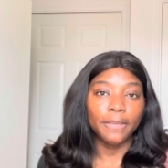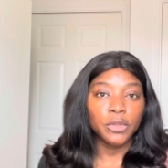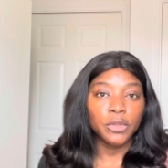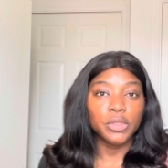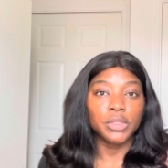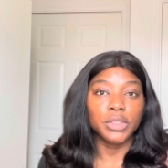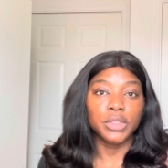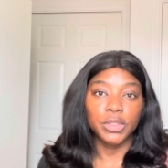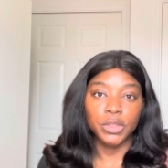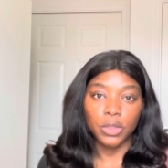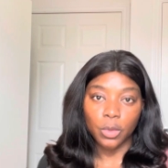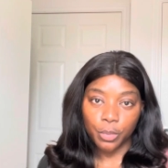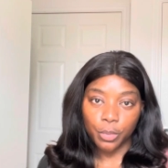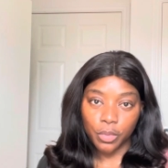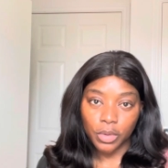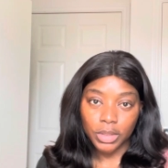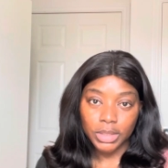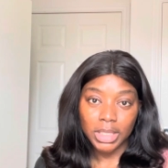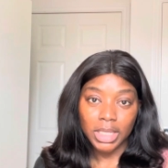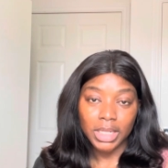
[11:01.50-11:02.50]
to
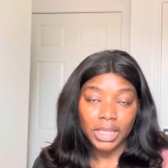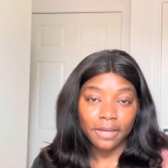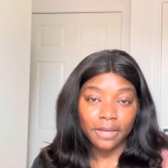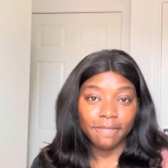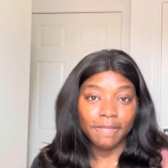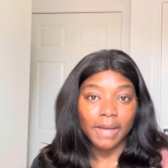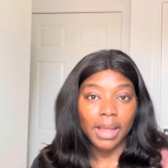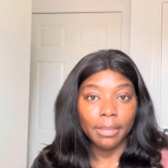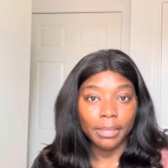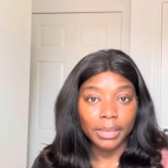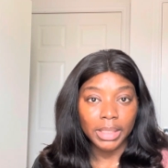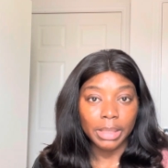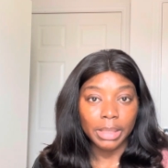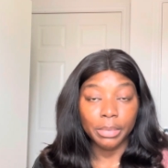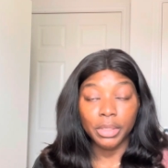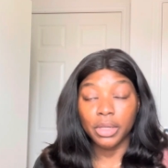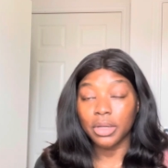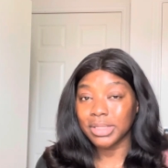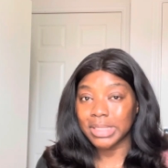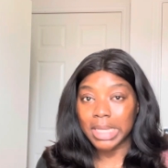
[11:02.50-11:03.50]
support the family,
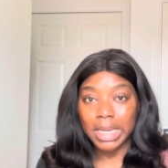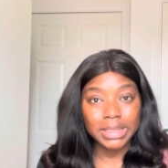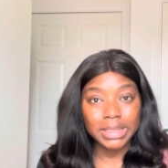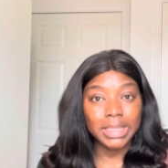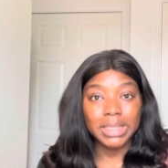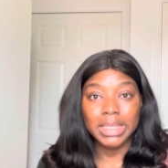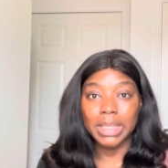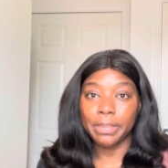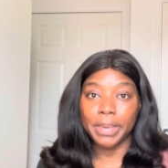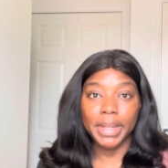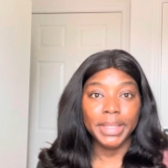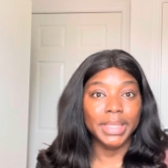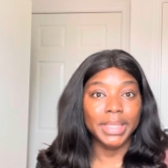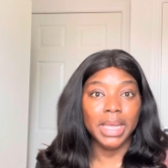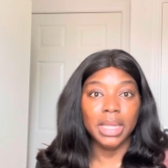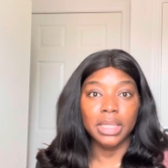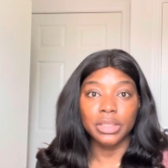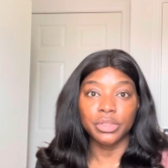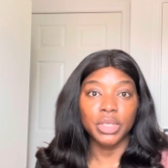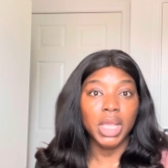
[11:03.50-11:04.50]
because as a
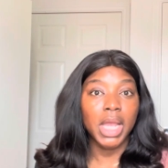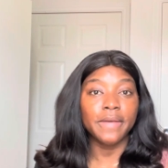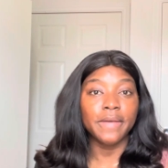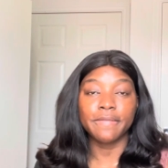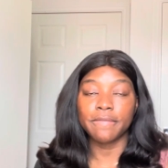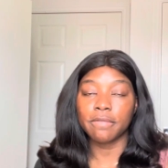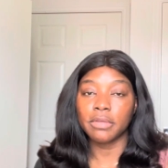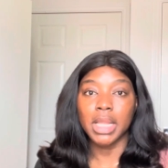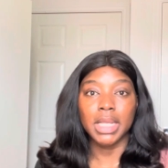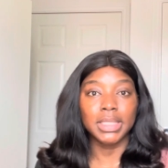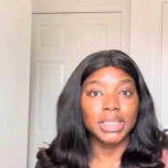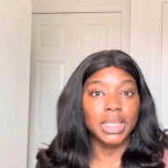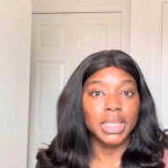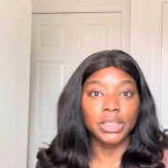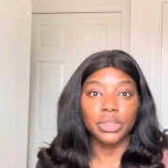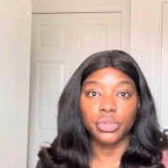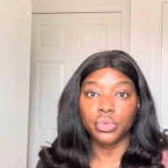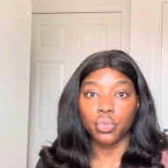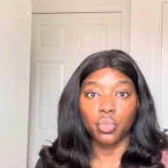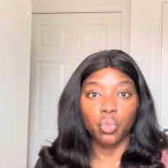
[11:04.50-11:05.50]
dependent you have full access
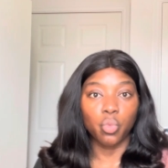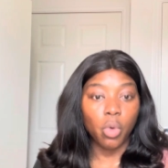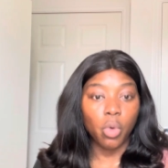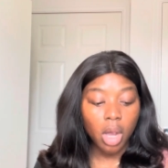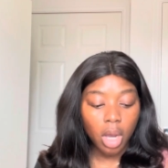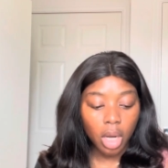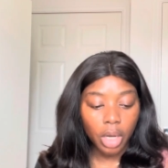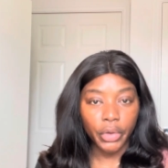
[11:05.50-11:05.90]
to work.